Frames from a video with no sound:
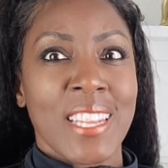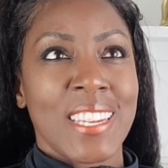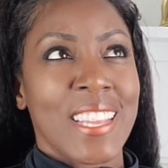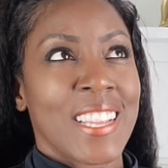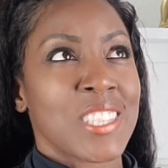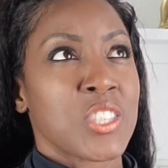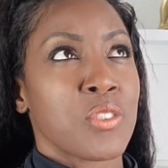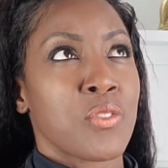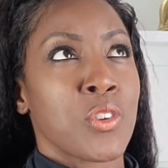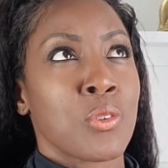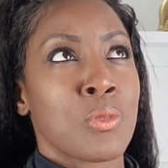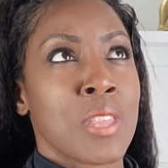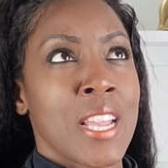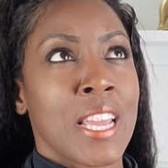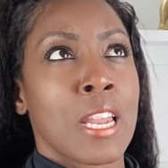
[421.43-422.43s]

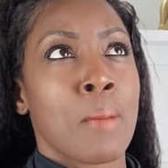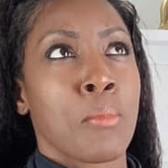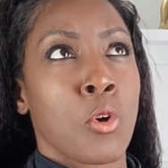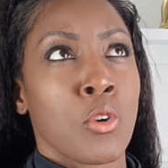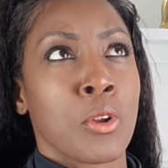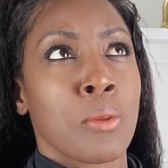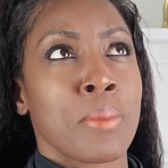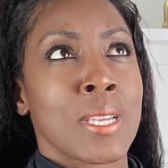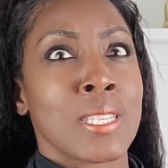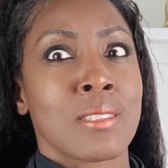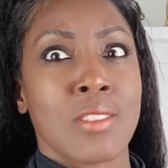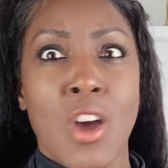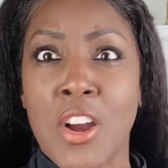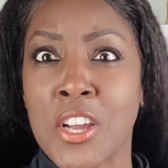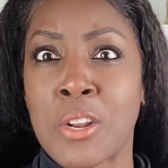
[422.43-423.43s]
interview thinking I'm going to be
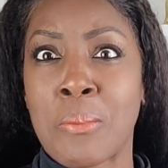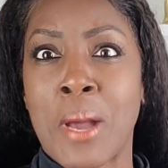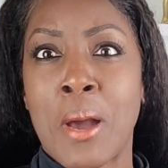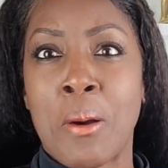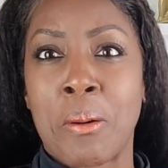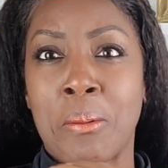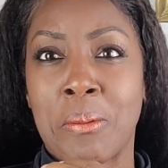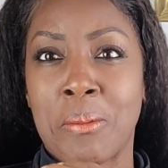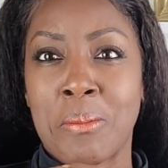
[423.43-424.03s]
talking about